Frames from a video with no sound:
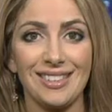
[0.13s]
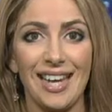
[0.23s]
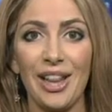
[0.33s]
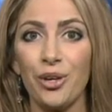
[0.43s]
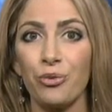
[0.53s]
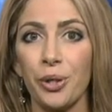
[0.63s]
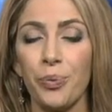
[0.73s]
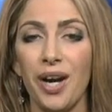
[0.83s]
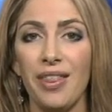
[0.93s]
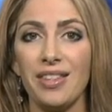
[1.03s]
Hello,
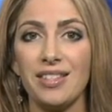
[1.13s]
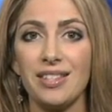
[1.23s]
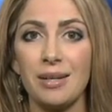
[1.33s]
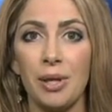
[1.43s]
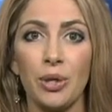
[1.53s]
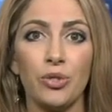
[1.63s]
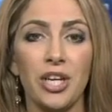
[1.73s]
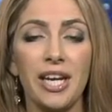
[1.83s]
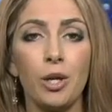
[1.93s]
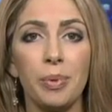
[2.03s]
everyone. This is
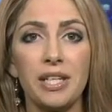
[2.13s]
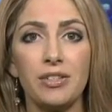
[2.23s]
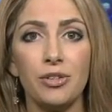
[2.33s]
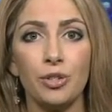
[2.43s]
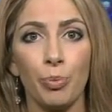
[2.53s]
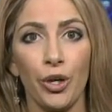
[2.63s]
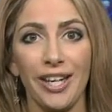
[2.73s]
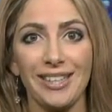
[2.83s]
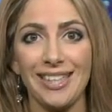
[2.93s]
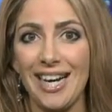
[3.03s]
WJLP's
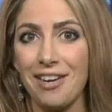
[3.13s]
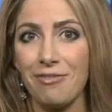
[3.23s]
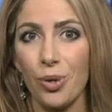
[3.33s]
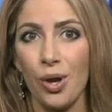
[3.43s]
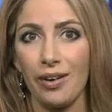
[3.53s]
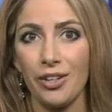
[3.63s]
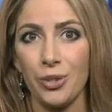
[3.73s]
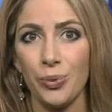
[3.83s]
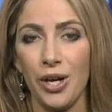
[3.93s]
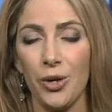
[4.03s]
Newsbreak. I'm Veronica
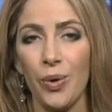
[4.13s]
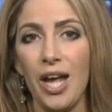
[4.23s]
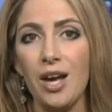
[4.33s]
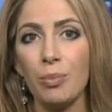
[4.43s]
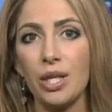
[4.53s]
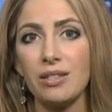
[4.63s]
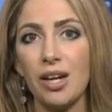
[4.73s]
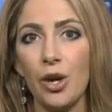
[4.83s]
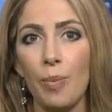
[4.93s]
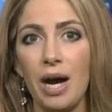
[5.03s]
Dudo.
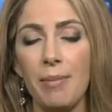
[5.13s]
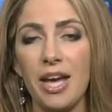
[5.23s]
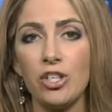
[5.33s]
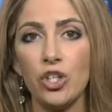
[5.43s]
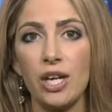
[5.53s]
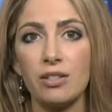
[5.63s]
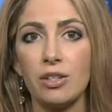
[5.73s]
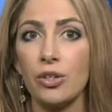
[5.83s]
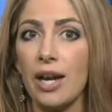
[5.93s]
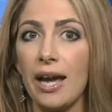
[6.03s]
President Obama and
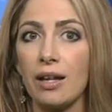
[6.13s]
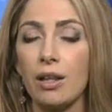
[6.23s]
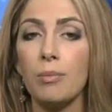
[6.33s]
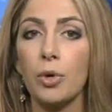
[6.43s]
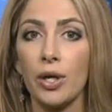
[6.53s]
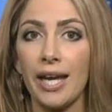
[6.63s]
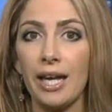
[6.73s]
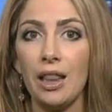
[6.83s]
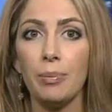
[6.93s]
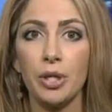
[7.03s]
Chancellor Angela
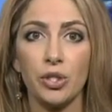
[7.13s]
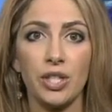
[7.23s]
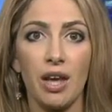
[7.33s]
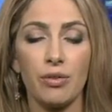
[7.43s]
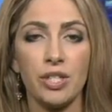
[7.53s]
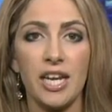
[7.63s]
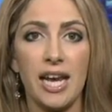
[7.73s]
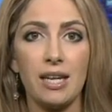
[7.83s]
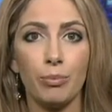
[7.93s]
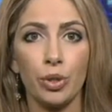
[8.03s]
Merkel appeared together
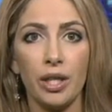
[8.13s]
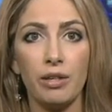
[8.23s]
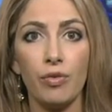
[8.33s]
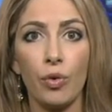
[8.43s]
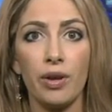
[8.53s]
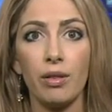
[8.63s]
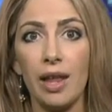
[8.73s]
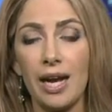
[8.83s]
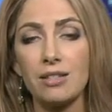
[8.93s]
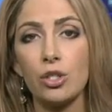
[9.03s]
today in Berlin for their
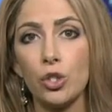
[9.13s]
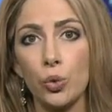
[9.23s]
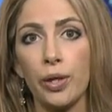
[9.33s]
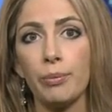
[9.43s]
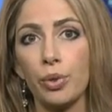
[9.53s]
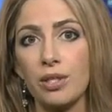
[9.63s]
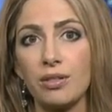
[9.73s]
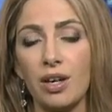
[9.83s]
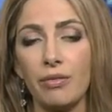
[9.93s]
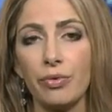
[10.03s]
last joint
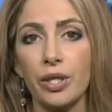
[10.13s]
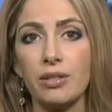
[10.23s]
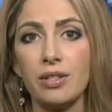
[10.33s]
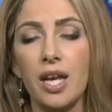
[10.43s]
press conference.